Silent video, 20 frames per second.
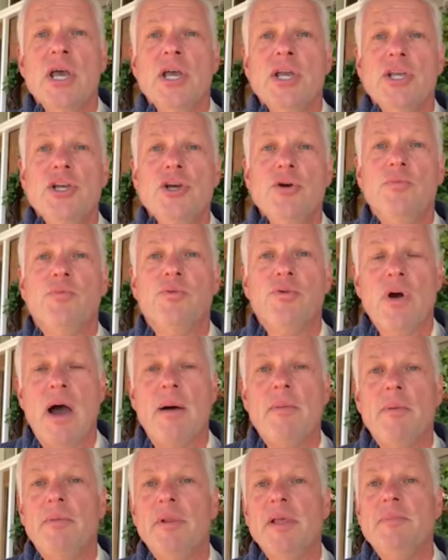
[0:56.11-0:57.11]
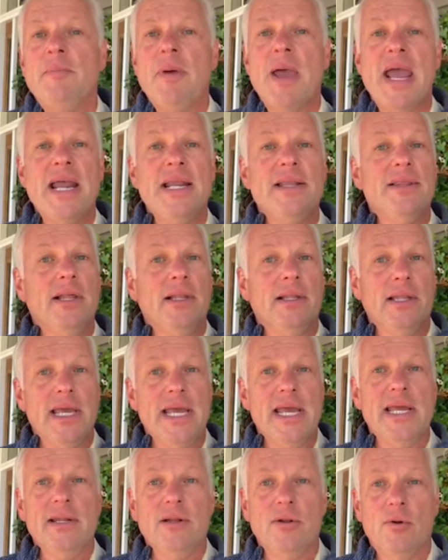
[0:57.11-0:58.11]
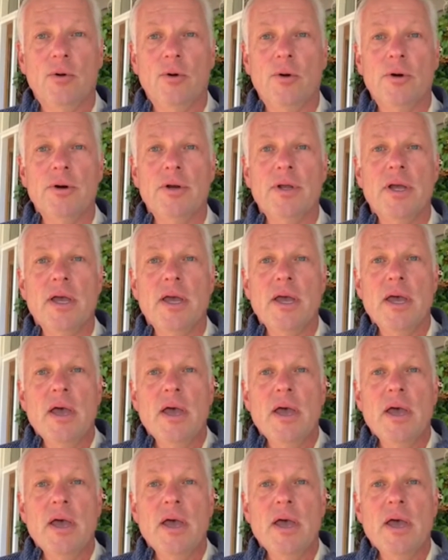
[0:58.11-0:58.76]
you probably paid the landlord